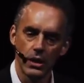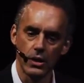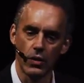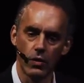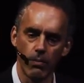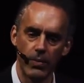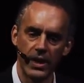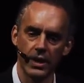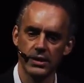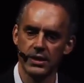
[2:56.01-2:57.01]
You know,
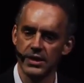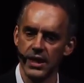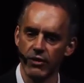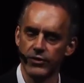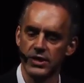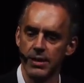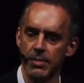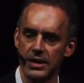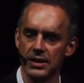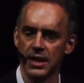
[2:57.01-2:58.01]
because the self-esteem
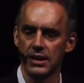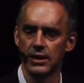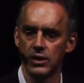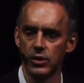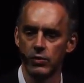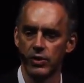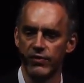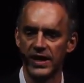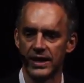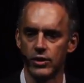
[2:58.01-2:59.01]
has nothing to do with
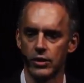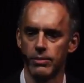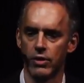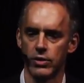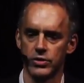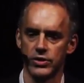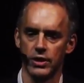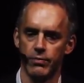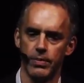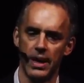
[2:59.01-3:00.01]
feeling good about
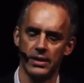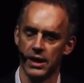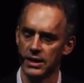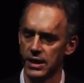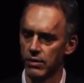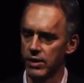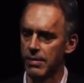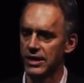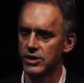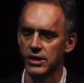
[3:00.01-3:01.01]
yourself. As I already
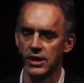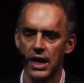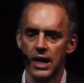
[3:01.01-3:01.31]
mentioned,